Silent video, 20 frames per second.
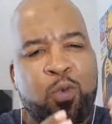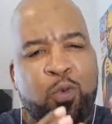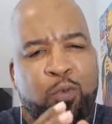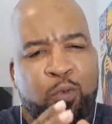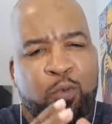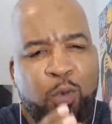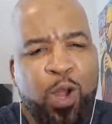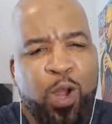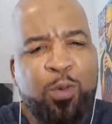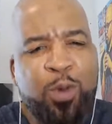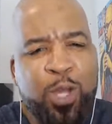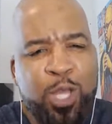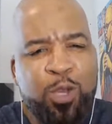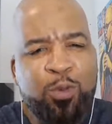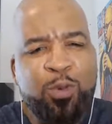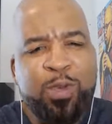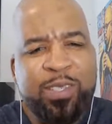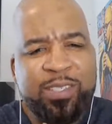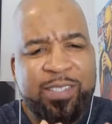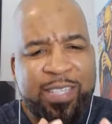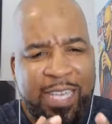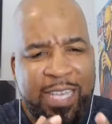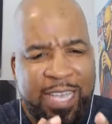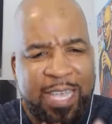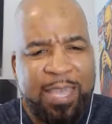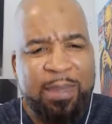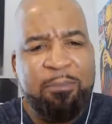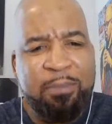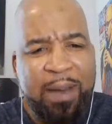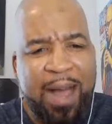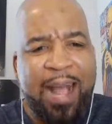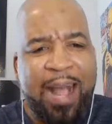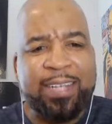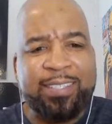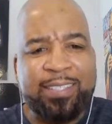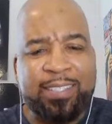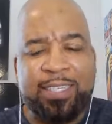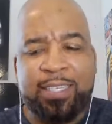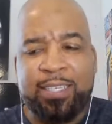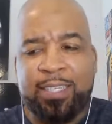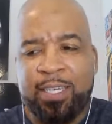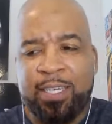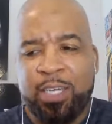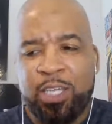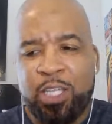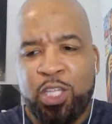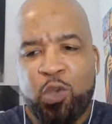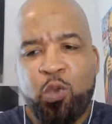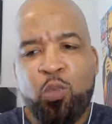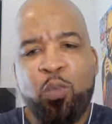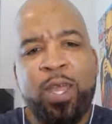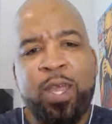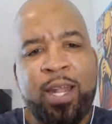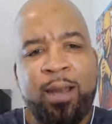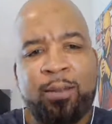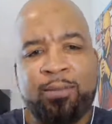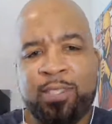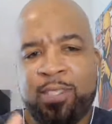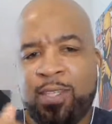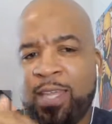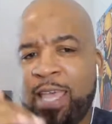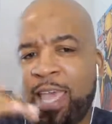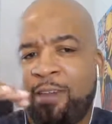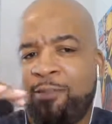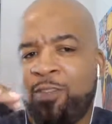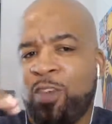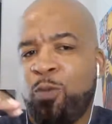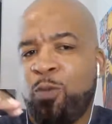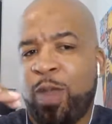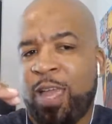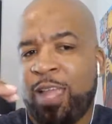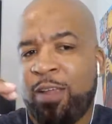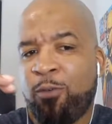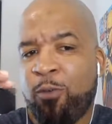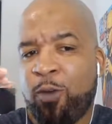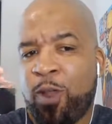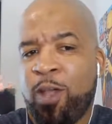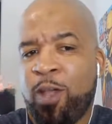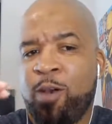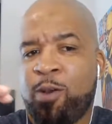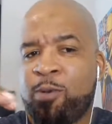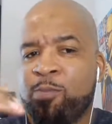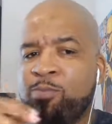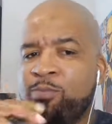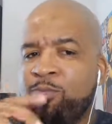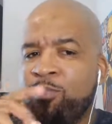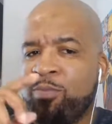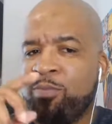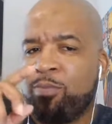Roy, when you was in boxing, you went up to the heavyweight realm